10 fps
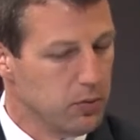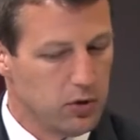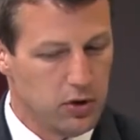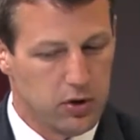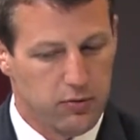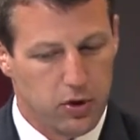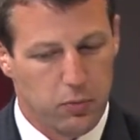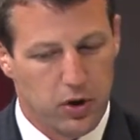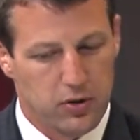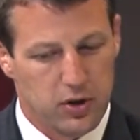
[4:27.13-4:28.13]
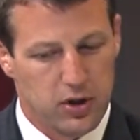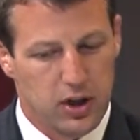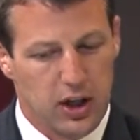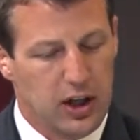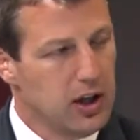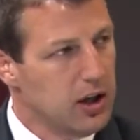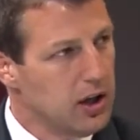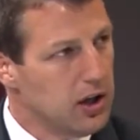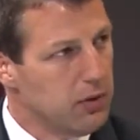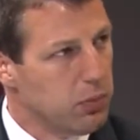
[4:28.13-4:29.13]
And we're looking for a president,
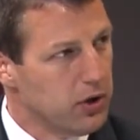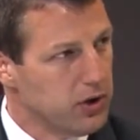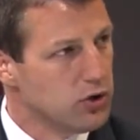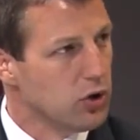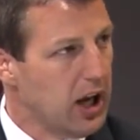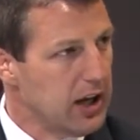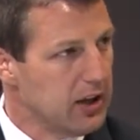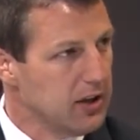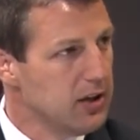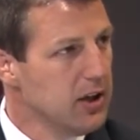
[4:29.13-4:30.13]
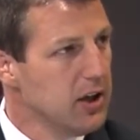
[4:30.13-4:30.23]
uh, a presidential candidate.